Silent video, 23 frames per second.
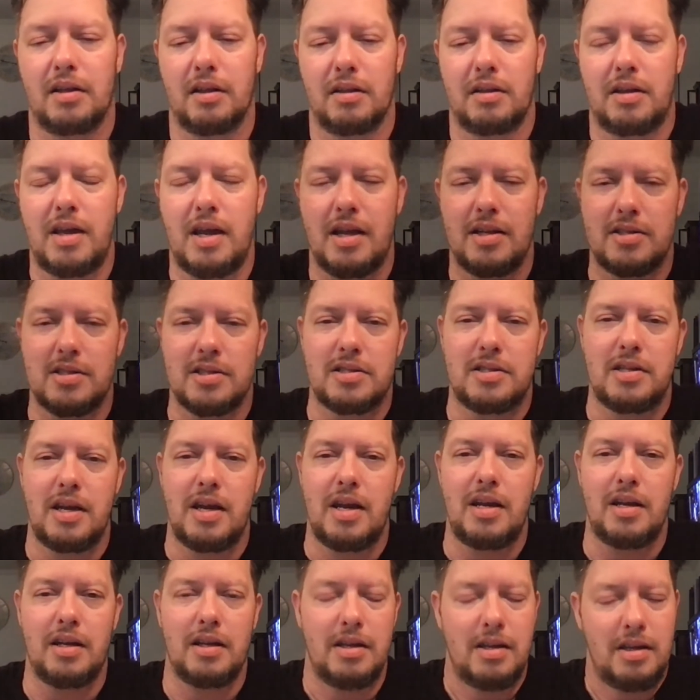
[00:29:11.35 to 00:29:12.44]
Kansas
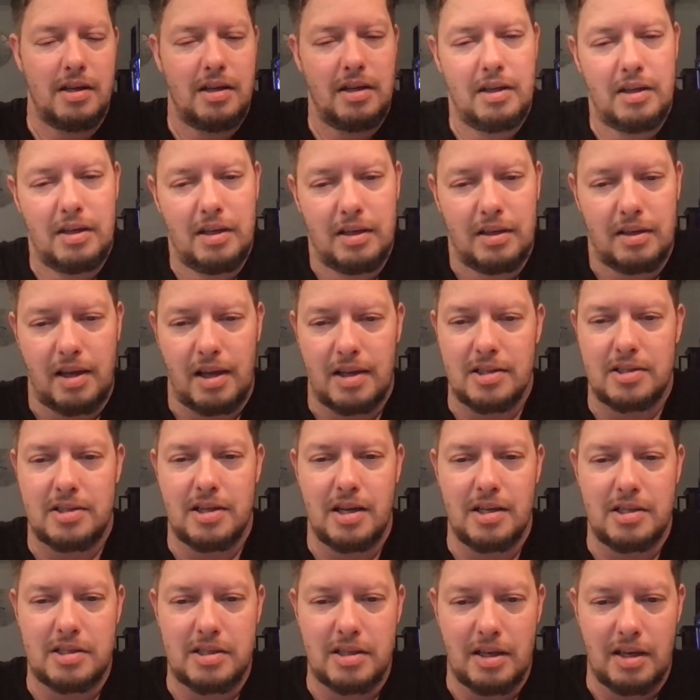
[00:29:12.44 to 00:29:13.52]
State. Kansas
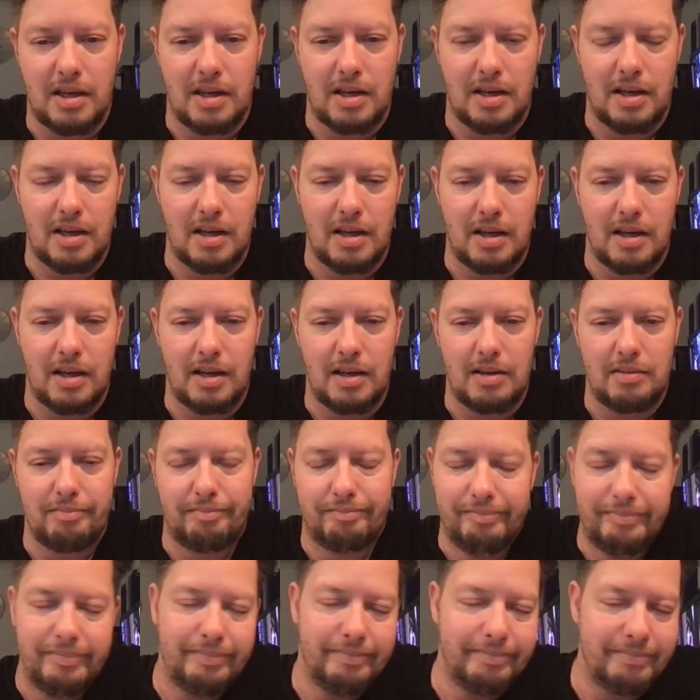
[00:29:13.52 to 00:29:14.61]
State's,
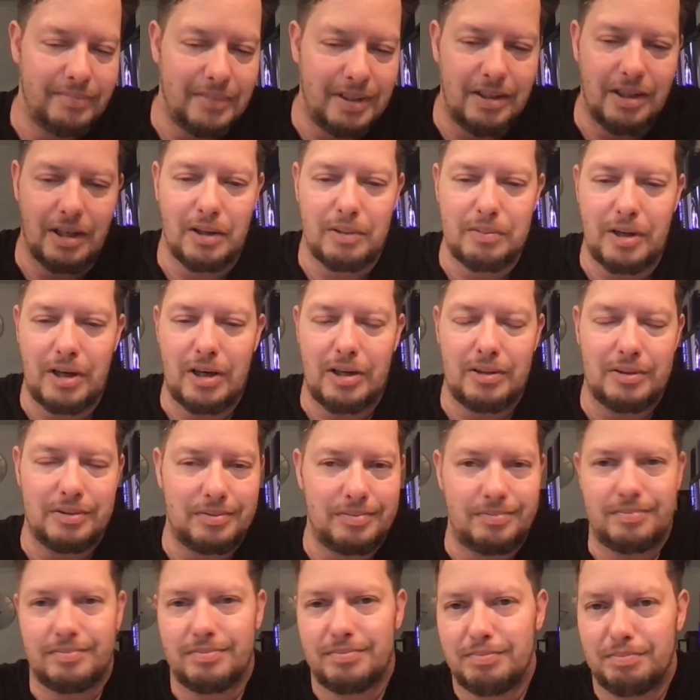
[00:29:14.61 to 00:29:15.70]
they're
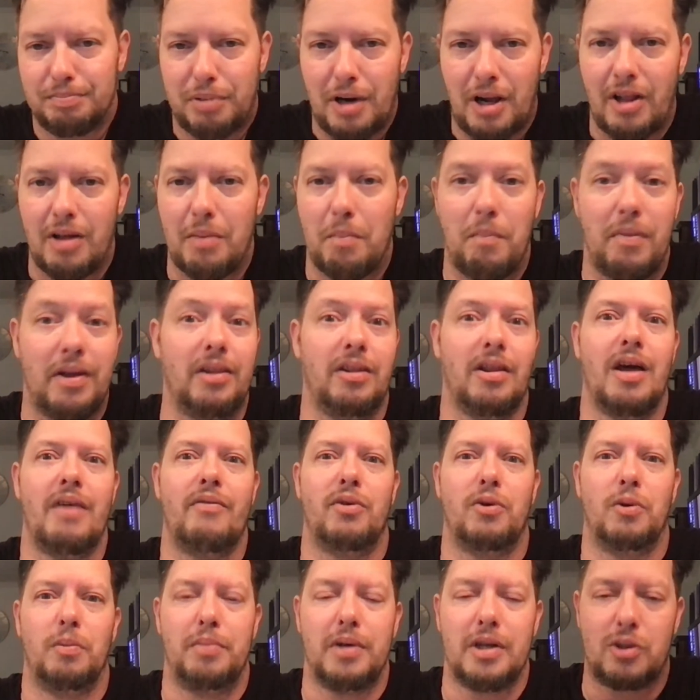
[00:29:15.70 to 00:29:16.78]
probably
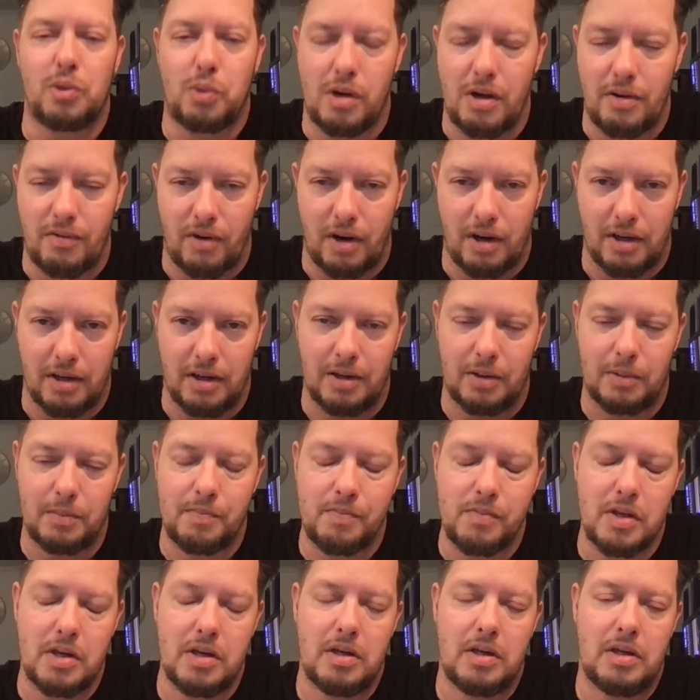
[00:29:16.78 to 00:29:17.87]
mid-level Big 12 right now.
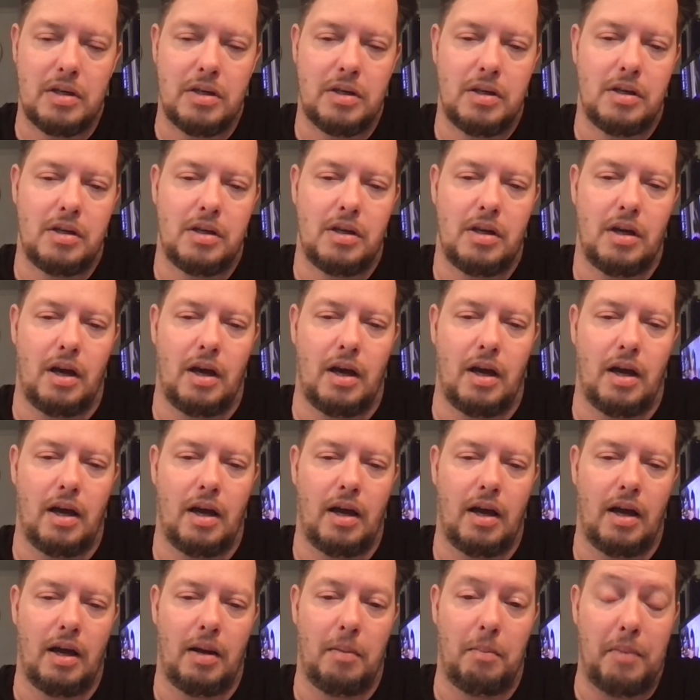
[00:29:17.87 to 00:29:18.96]

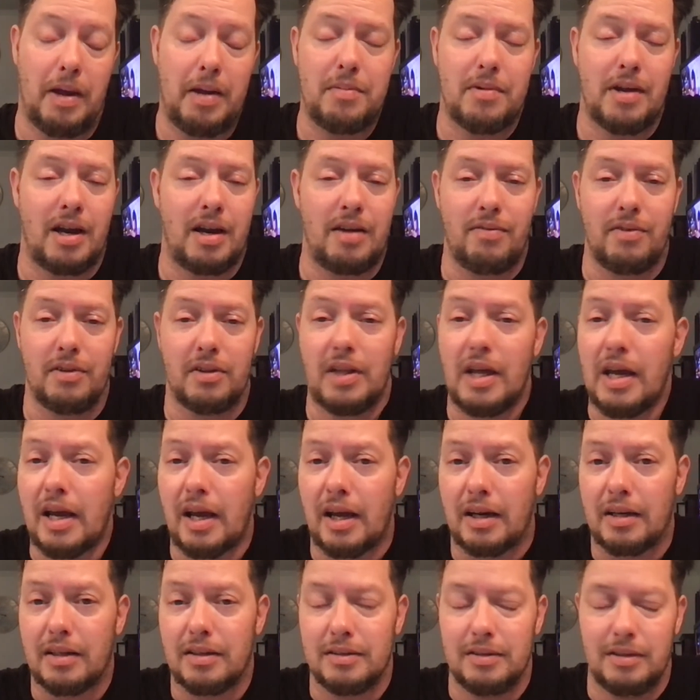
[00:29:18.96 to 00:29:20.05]
Maybe not even
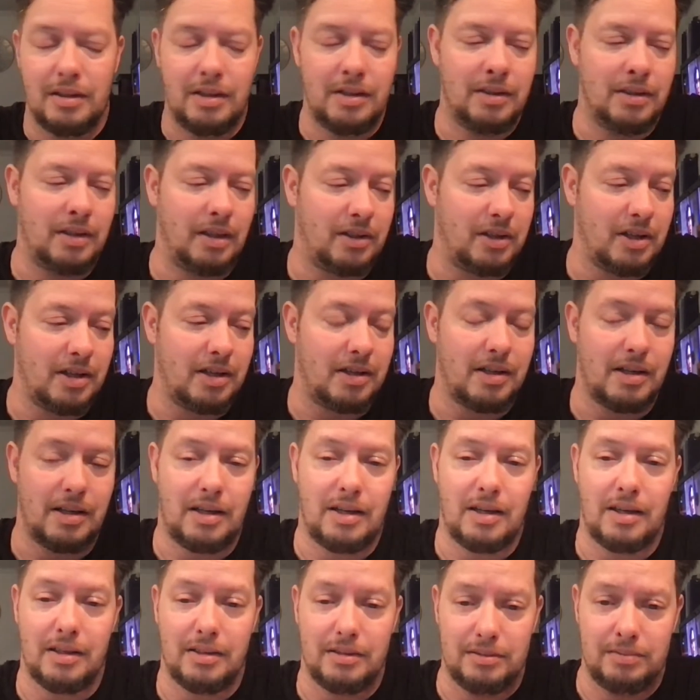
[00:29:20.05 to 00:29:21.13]
that. I think
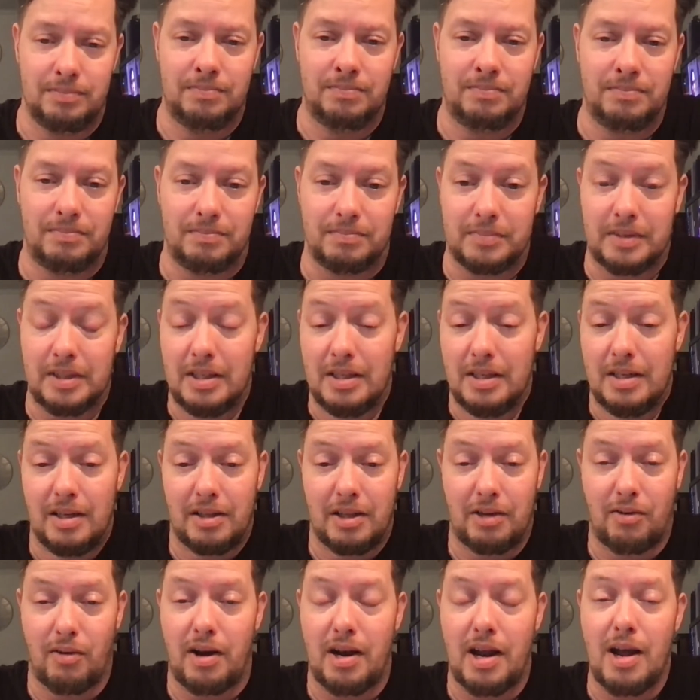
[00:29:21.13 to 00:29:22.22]

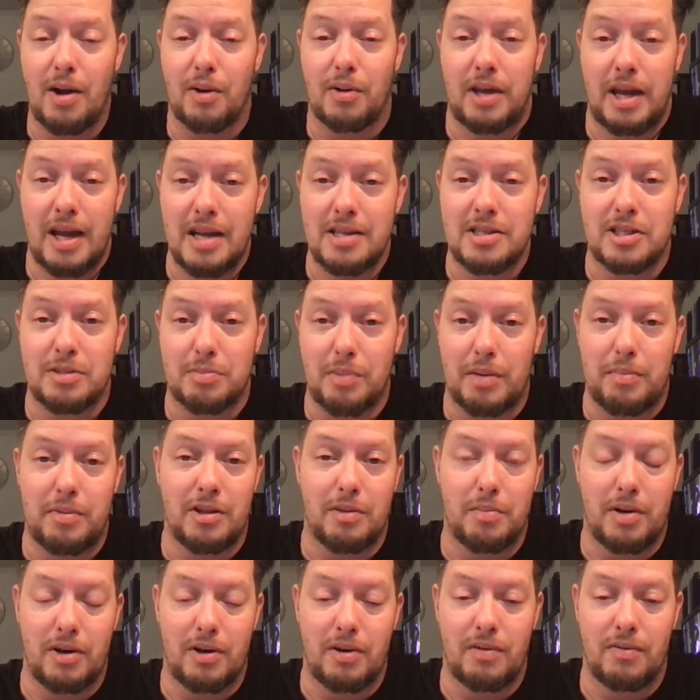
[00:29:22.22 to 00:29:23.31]
right now Kansas might be the
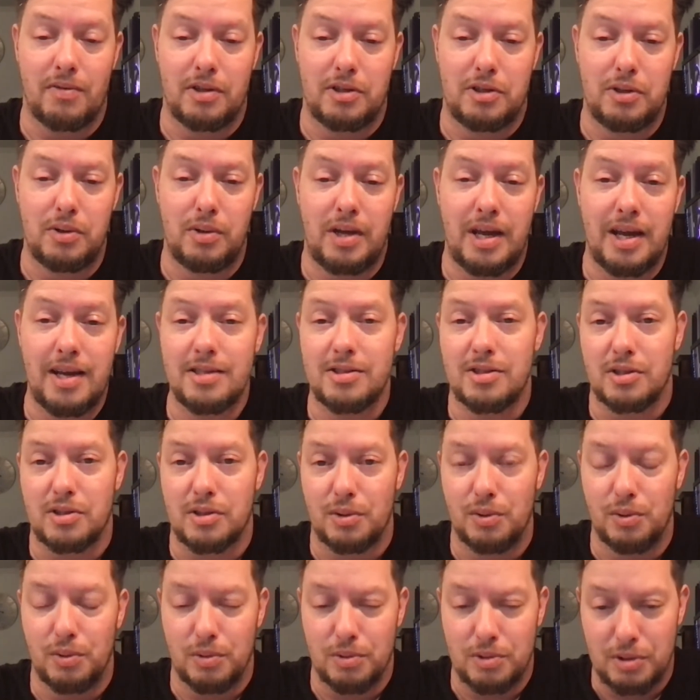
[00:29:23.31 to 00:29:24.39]
better of the 2 Kansas
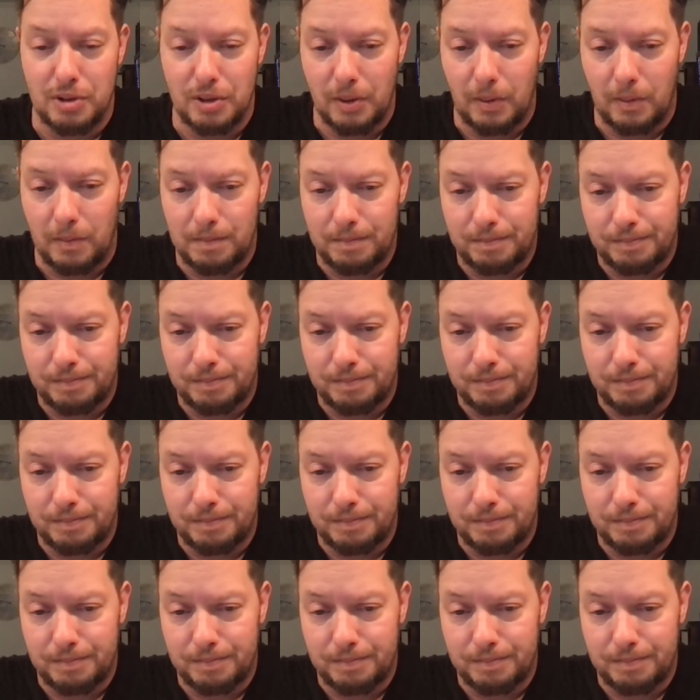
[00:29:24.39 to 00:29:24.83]
schools. So